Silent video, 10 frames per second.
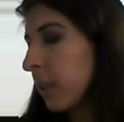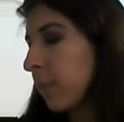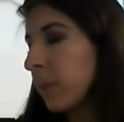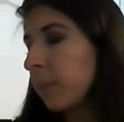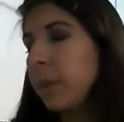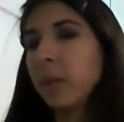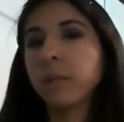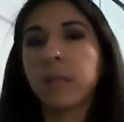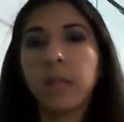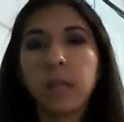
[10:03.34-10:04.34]
and I'm going to be
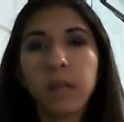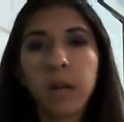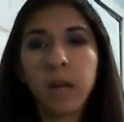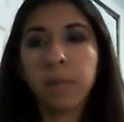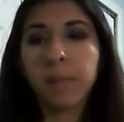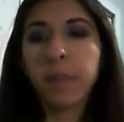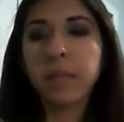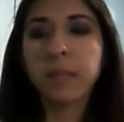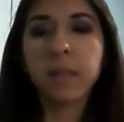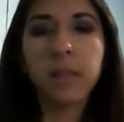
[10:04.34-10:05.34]
using
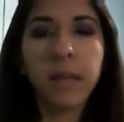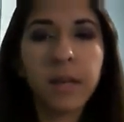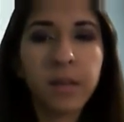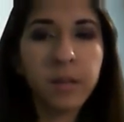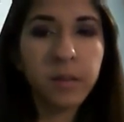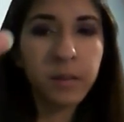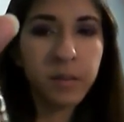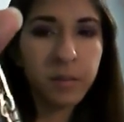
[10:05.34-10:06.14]
the Stiletto